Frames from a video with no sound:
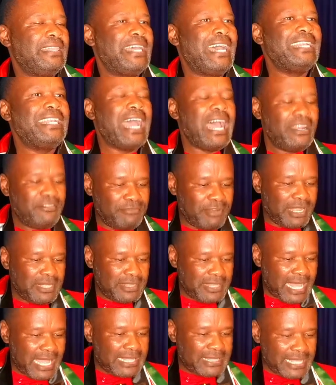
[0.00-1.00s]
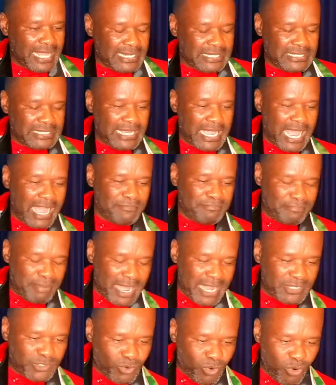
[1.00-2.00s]
that are
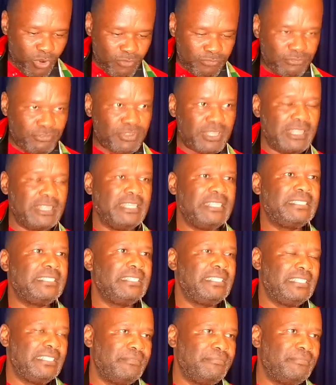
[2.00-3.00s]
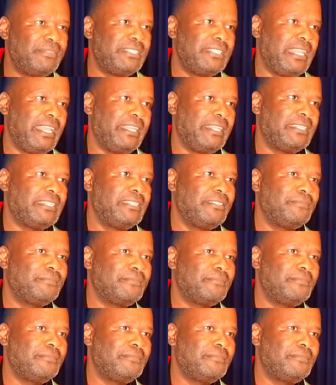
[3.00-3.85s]
part of this deep state.